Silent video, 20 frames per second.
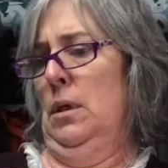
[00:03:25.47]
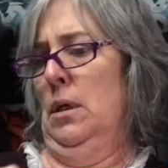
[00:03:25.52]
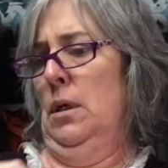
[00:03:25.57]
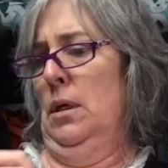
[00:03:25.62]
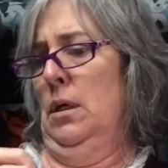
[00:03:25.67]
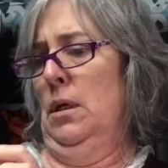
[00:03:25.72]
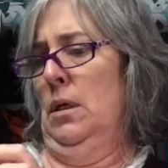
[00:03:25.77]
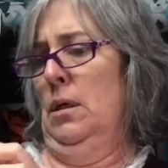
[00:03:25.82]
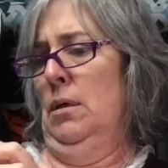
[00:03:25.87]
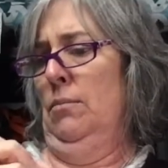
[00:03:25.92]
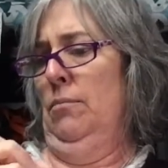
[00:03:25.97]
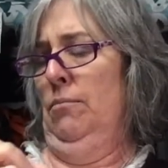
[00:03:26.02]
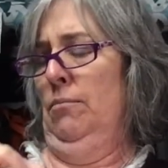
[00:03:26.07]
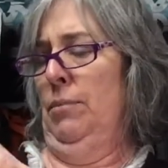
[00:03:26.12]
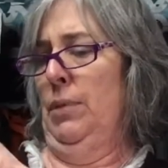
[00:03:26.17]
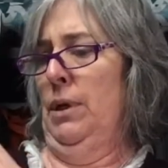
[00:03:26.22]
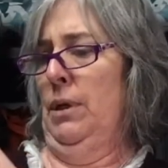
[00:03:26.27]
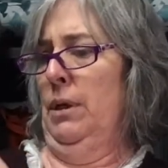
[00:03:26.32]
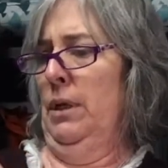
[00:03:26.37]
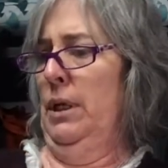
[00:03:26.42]
Um,
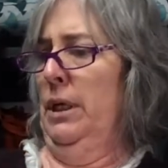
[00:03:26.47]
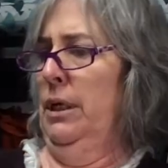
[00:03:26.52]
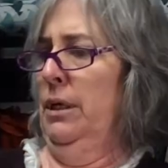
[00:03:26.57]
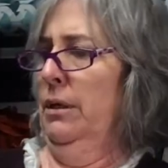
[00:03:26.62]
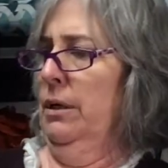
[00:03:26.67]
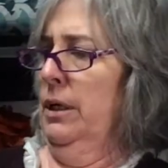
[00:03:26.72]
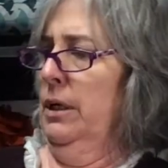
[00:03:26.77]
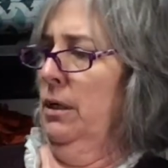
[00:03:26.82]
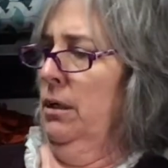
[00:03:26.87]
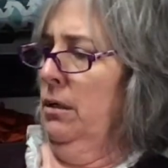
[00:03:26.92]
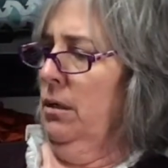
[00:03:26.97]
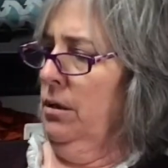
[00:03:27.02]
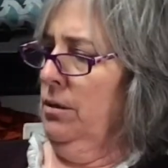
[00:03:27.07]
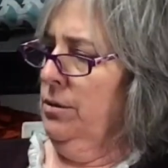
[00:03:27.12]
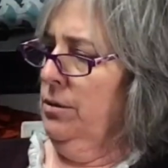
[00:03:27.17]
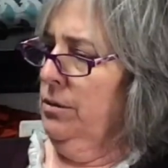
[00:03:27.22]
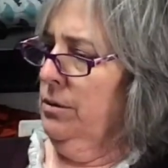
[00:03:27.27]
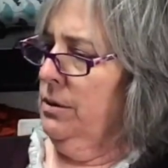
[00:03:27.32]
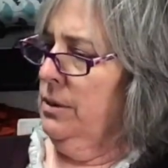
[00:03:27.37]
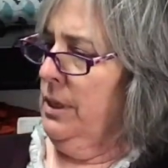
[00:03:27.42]
but on here it
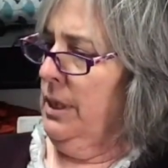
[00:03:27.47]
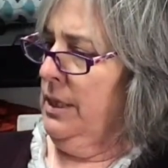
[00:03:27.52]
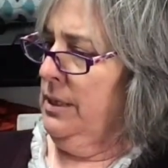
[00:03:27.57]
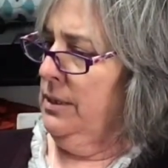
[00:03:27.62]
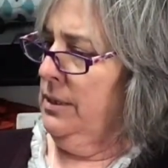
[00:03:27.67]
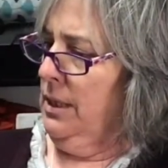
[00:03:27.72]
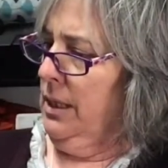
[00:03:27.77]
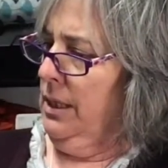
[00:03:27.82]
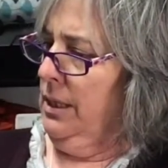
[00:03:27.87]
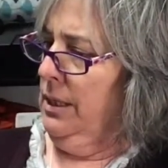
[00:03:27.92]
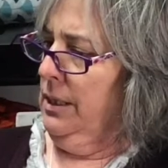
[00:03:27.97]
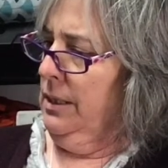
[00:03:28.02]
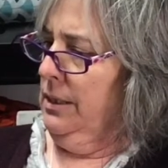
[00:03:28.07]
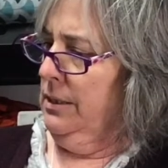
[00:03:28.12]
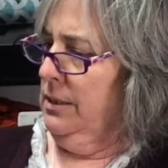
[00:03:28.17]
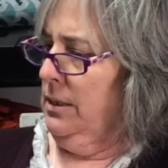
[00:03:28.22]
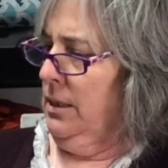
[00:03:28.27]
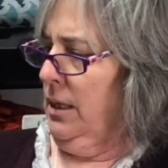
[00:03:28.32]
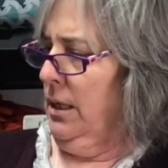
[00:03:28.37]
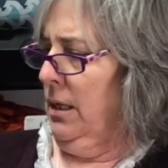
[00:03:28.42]
also says that
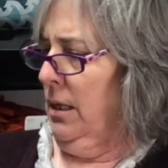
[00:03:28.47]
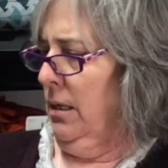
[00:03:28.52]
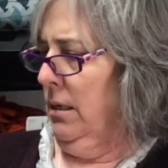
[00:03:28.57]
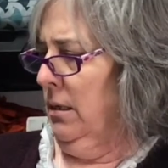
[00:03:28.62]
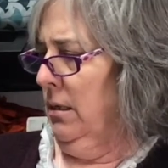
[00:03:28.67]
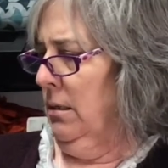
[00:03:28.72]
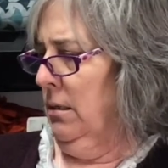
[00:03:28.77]
it's a uh,